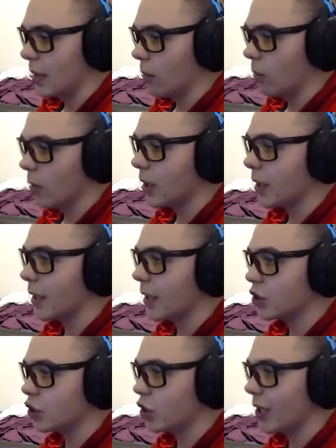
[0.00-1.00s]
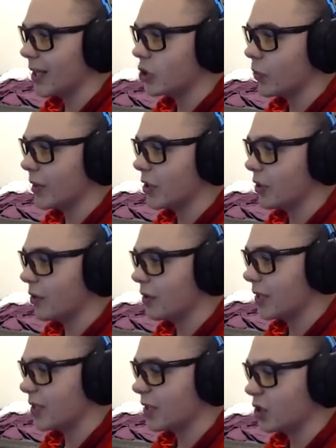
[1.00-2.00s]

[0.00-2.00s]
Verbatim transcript: Now we're going to get a chance to return this.